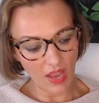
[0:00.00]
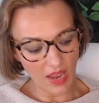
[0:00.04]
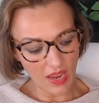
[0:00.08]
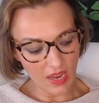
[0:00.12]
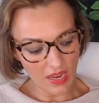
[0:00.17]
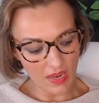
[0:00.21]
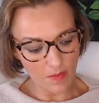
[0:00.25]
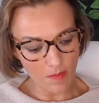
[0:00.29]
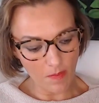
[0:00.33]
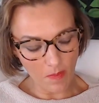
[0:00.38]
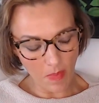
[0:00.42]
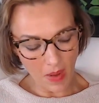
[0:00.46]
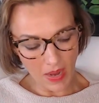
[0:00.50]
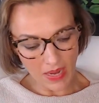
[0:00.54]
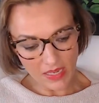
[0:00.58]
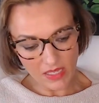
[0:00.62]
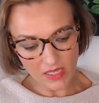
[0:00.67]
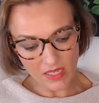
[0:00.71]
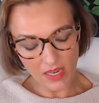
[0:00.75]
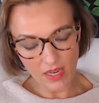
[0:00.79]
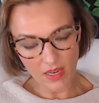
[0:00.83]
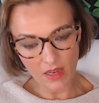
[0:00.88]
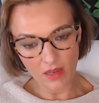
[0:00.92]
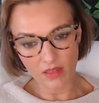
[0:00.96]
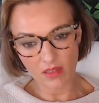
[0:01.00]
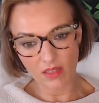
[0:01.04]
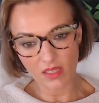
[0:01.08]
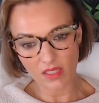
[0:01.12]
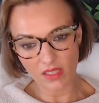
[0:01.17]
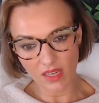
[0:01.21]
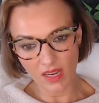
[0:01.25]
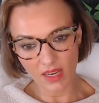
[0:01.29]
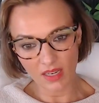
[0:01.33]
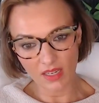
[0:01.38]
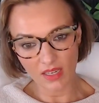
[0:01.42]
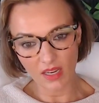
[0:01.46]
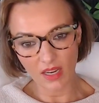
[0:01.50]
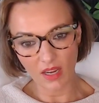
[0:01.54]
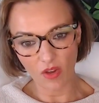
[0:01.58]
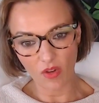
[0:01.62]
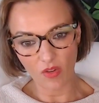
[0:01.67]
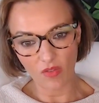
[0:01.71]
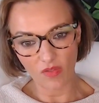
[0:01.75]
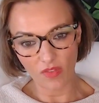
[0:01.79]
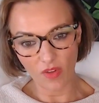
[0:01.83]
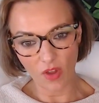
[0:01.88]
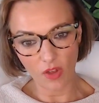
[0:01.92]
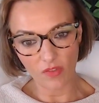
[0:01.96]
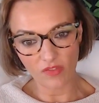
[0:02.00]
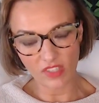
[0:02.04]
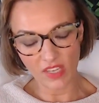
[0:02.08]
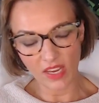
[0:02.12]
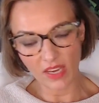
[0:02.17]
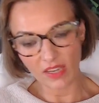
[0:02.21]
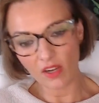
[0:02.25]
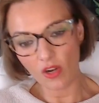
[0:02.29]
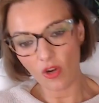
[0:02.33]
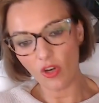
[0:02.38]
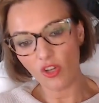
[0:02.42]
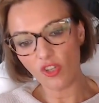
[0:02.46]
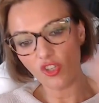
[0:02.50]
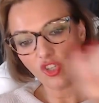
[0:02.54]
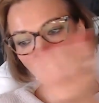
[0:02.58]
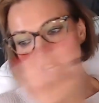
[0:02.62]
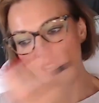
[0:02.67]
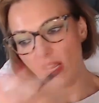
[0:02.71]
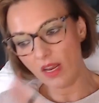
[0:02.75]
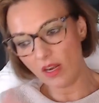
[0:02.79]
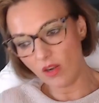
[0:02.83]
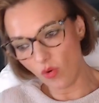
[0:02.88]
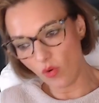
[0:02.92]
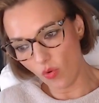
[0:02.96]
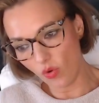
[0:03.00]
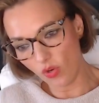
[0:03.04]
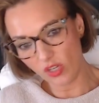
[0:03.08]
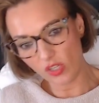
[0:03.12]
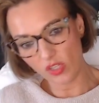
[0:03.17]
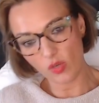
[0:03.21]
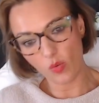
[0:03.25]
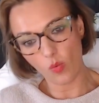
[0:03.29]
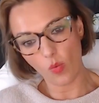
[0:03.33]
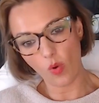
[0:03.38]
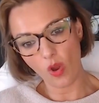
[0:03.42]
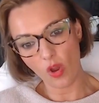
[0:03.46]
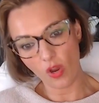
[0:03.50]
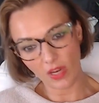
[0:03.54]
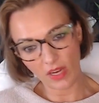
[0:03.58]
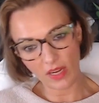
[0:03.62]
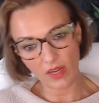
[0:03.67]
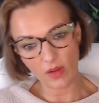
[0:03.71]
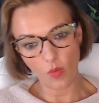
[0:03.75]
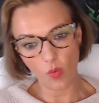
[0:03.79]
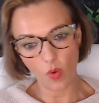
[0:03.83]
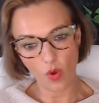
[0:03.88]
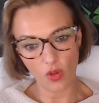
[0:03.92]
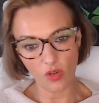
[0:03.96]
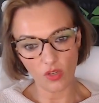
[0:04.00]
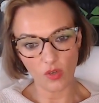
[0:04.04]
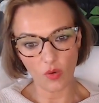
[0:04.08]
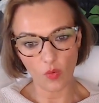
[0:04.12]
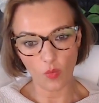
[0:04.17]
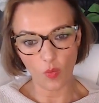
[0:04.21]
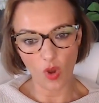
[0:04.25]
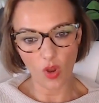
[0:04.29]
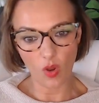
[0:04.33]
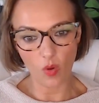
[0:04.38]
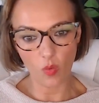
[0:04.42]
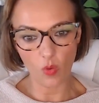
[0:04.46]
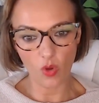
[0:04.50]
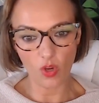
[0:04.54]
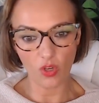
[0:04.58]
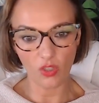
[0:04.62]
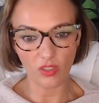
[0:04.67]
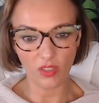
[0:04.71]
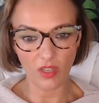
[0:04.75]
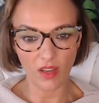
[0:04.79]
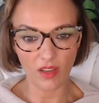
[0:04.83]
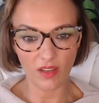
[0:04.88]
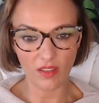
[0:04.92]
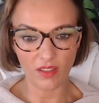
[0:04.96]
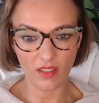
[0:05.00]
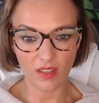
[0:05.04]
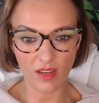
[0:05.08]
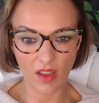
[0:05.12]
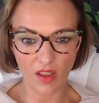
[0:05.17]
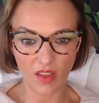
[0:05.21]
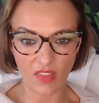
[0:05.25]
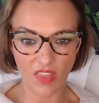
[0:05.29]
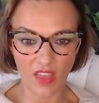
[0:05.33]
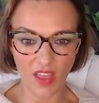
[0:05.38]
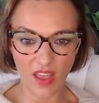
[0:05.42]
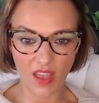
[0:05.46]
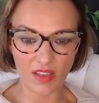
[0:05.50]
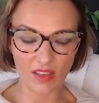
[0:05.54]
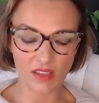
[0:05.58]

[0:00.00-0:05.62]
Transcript: a basic understanding of of technology in order to work in a world world like like that